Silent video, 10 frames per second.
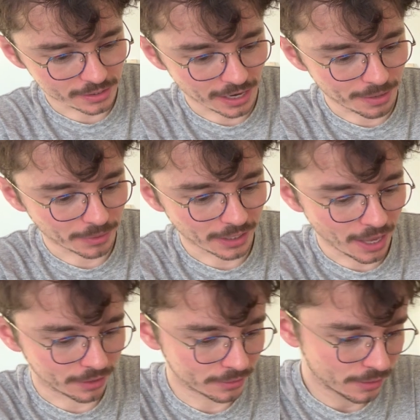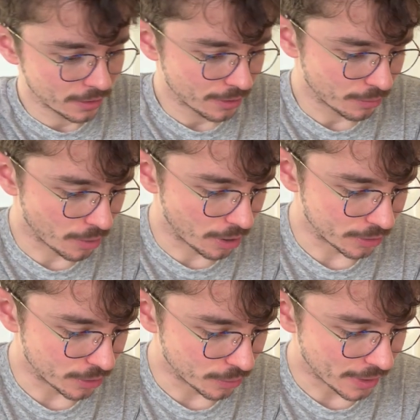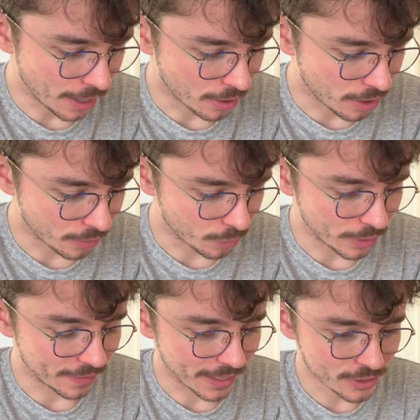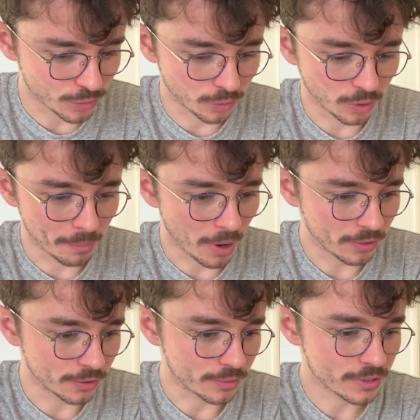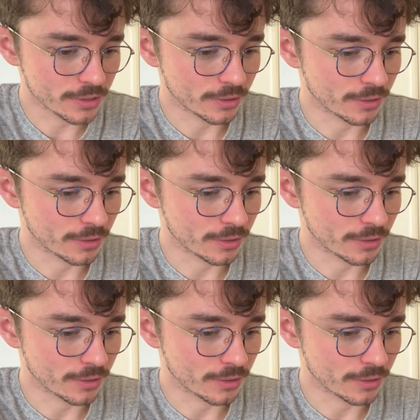same again, while you get on with the actual mongoose.